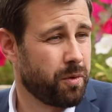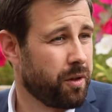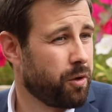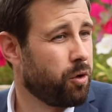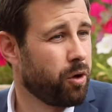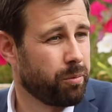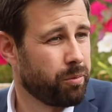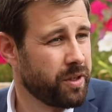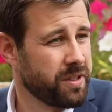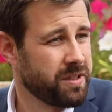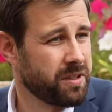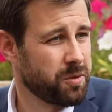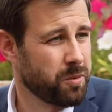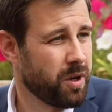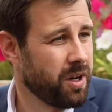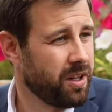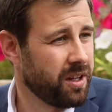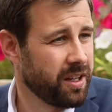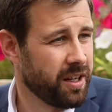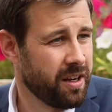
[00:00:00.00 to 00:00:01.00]
with corporates as
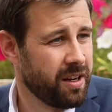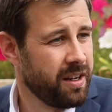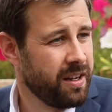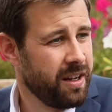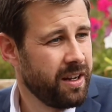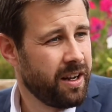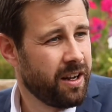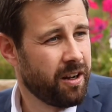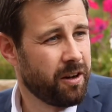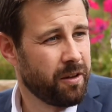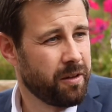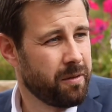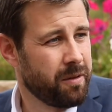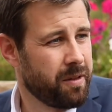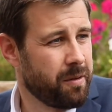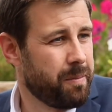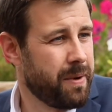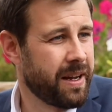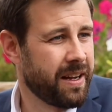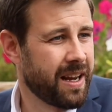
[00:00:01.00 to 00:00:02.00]
well, and
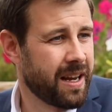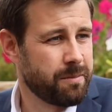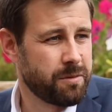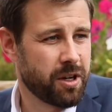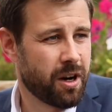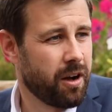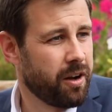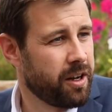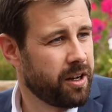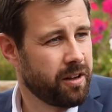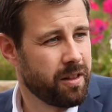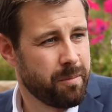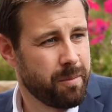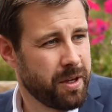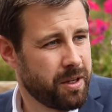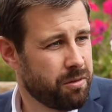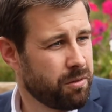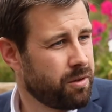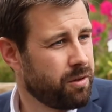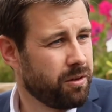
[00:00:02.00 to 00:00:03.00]
the big names are out here, the
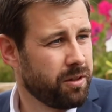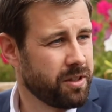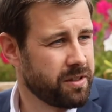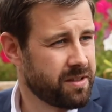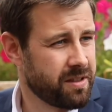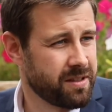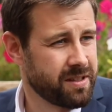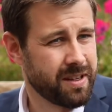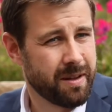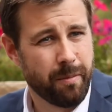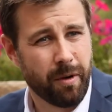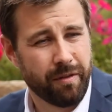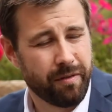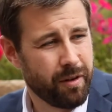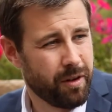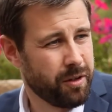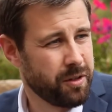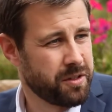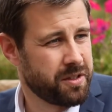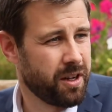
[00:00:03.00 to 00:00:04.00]
B2 Golds, the
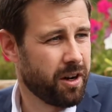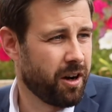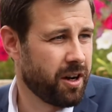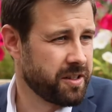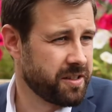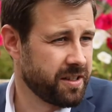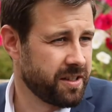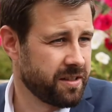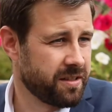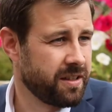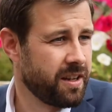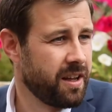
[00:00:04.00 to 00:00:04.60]
MFOs, the Aussies.